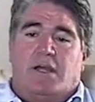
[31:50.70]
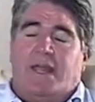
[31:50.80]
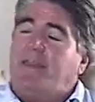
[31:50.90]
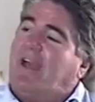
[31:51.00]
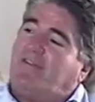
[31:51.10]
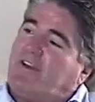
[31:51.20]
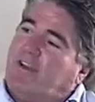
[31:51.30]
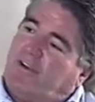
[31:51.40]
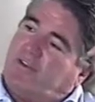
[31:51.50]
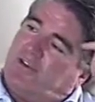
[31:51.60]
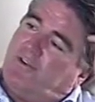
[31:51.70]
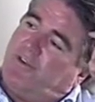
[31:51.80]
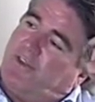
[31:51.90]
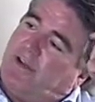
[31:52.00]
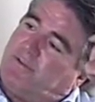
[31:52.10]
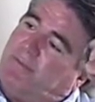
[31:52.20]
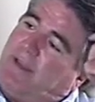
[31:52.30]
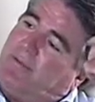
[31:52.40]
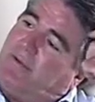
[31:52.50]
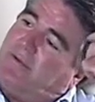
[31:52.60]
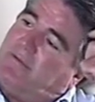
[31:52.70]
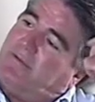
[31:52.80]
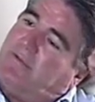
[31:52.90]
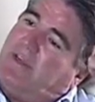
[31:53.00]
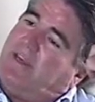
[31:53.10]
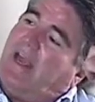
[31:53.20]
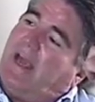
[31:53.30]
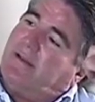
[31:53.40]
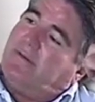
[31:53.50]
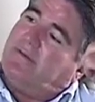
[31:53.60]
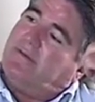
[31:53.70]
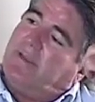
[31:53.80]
In the African countries, 100,000 people, you get